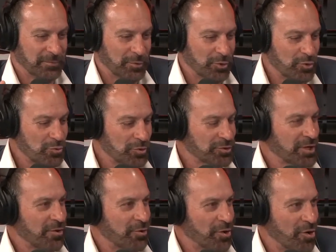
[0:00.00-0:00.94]
look what's
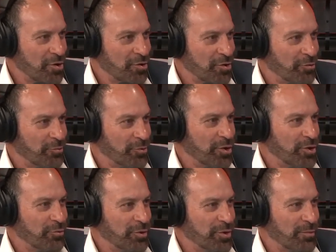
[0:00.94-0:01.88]
going on with
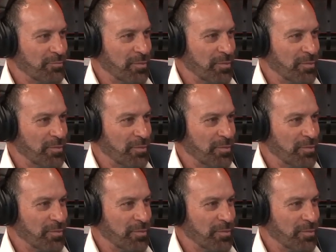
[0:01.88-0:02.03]
your